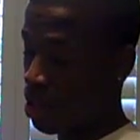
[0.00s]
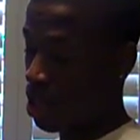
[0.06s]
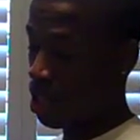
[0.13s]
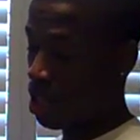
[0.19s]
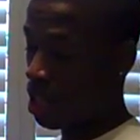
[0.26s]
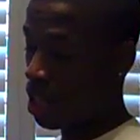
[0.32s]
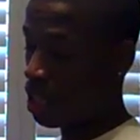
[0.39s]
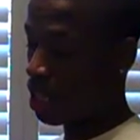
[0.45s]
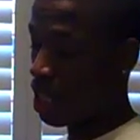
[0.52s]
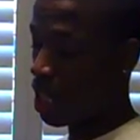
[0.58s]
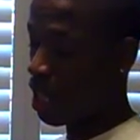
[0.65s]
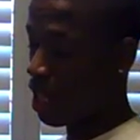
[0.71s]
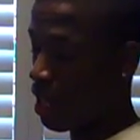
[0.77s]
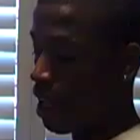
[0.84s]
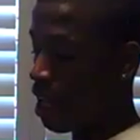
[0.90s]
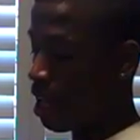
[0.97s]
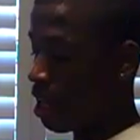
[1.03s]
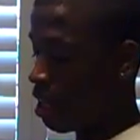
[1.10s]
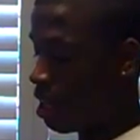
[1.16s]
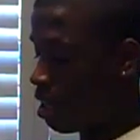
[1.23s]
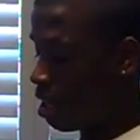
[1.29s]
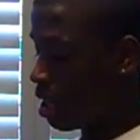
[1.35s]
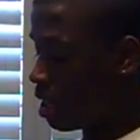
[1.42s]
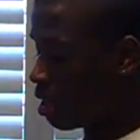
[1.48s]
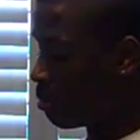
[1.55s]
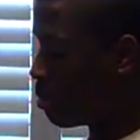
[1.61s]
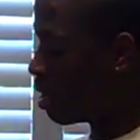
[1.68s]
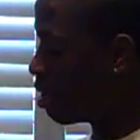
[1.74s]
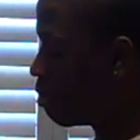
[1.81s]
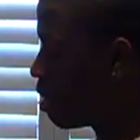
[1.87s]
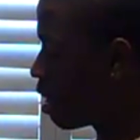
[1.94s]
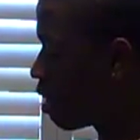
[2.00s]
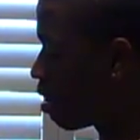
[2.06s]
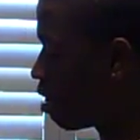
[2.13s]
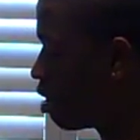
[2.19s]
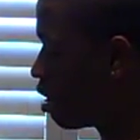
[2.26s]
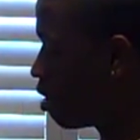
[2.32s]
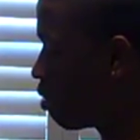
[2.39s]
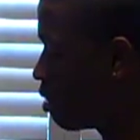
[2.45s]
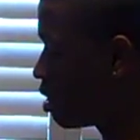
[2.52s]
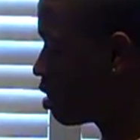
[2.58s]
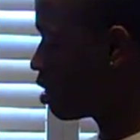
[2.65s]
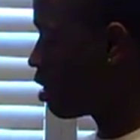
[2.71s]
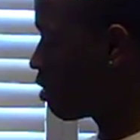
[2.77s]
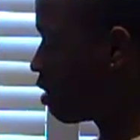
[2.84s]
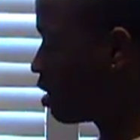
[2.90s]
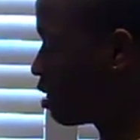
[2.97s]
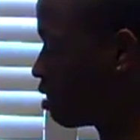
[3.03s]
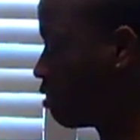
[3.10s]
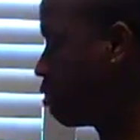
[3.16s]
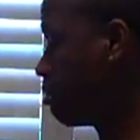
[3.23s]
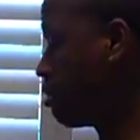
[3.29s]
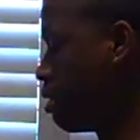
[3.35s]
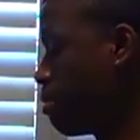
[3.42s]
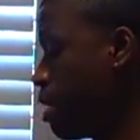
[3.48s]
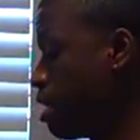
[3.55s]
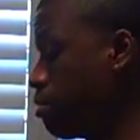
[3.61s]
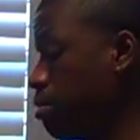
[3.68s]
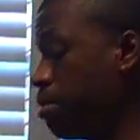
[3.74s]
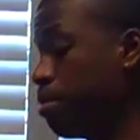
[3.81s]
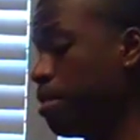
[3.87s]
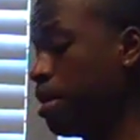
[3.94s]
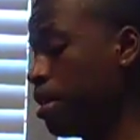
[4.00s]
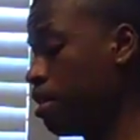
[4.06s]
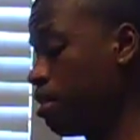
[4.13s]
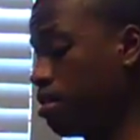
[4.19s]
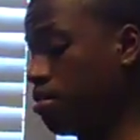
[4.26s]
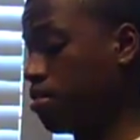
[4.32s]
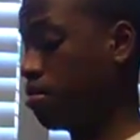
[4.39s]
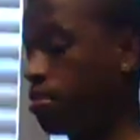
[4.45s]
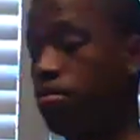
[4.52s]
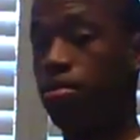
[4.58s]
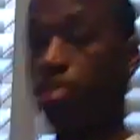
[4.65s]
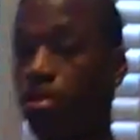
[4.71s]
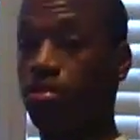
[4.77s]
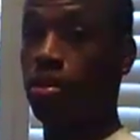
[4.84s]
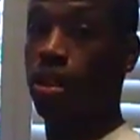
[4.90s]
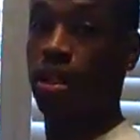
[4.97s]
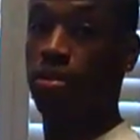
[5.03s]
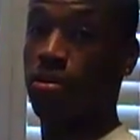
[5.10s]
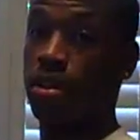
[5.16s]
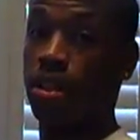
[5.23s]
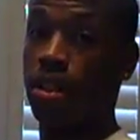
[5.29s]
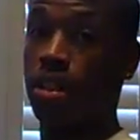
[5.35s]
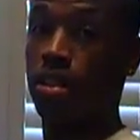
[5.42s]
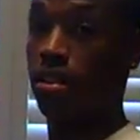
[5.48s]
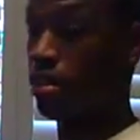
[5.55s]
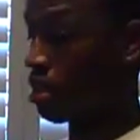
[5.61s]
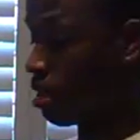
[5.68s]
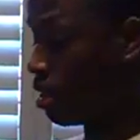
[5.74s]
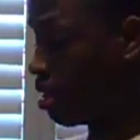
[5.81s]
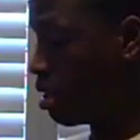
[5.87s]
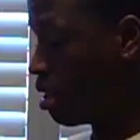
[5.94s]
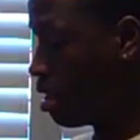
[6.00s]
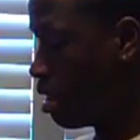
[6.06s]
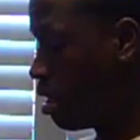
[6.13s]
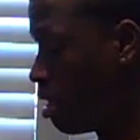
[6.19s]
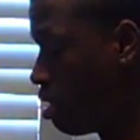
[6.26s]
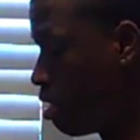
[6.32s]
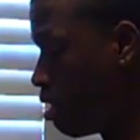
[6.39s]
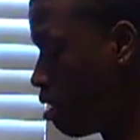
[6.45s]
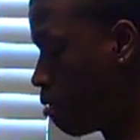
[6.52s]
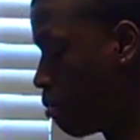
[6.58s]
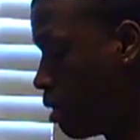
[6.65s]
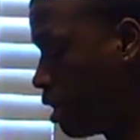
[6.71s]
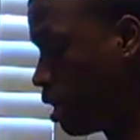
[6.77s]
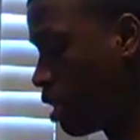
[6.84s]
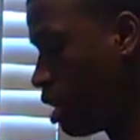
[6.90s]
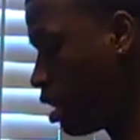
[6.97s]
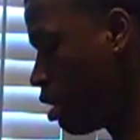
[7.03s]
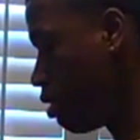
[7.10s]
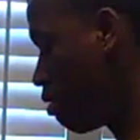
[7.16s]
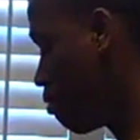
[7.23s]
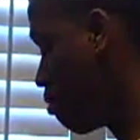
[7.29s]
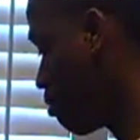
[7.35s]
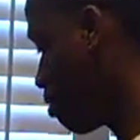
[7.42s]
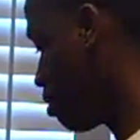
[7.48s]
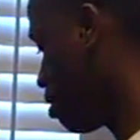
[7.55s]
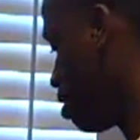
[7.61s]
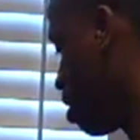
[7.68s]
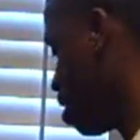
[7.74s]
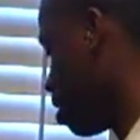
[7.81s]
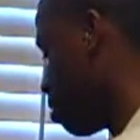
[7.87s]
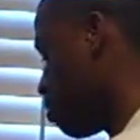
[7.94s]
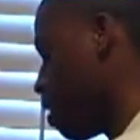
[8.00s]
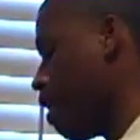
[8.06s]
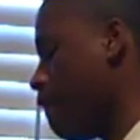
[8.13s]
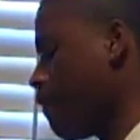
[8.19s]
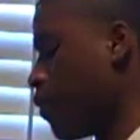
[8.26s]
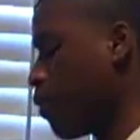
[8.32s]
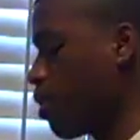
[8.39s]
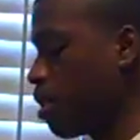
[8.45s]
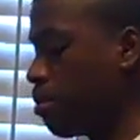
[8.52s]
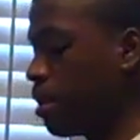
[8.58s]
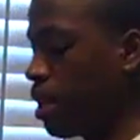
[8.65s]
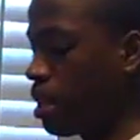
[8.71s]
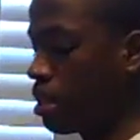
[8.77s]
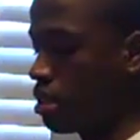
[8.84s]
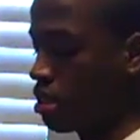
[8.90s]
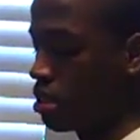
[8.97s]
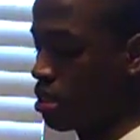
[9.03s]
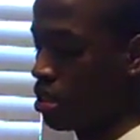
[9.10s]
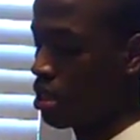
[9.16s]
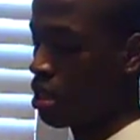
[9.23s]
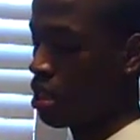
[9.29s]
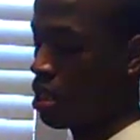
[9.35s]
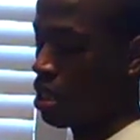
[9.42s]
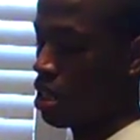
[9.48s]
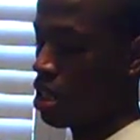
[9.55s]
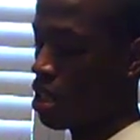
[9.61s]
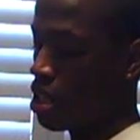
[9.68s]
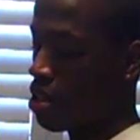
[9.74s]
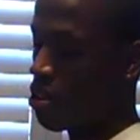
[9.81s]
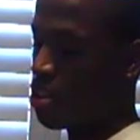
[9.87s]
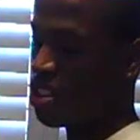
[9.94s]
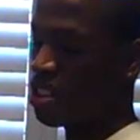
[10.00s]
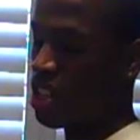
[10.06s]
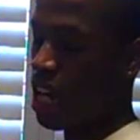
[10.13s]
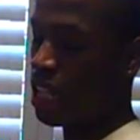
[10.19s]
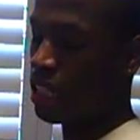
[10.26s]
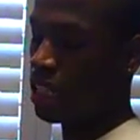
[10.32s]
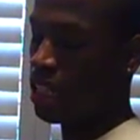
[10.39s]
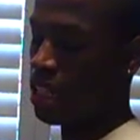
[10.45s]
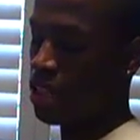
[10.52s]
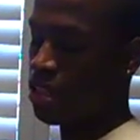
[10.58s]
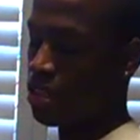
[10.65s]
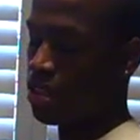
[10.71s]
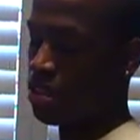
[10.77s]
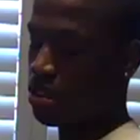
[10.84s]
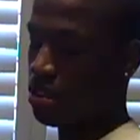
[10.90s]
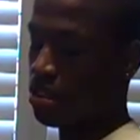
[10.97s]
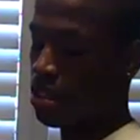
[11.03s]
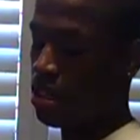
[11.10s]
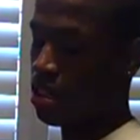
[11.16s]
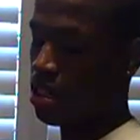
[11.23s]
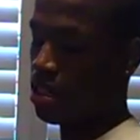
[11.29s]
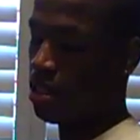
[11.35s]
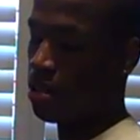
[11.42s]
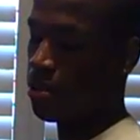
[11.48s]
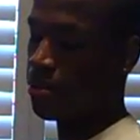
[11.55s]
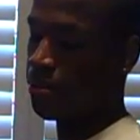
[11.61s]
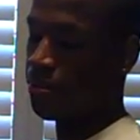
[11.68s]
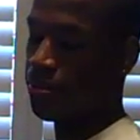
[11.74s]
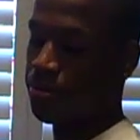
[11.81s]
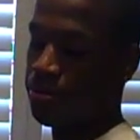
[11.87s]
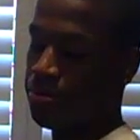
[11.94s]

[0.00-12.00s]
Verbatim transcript: uh, a lot. Got the money maker on there and stuff because it, it makes me money. Just what it is, what it is. Um, really good. Uh, about 40 bucks. you can go to Sally's um,